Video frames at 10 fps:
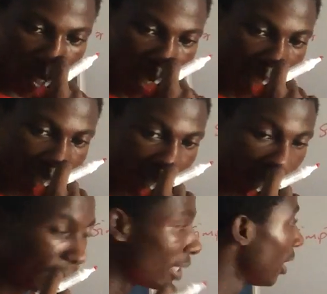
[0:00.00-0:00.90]
Right?
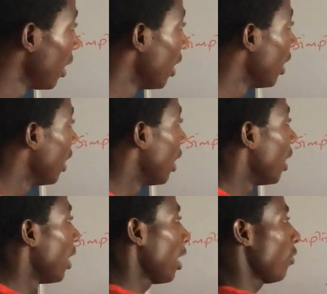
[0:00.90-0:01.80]

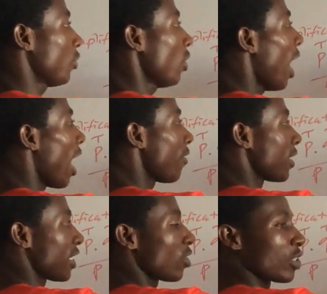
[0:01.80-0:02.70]
If you have
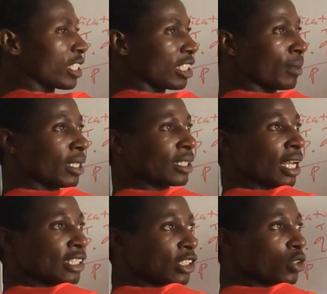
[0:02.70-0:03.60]
a single statement
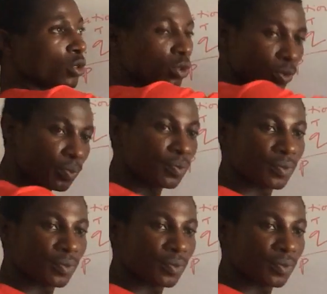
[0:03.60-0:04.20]
and it is true,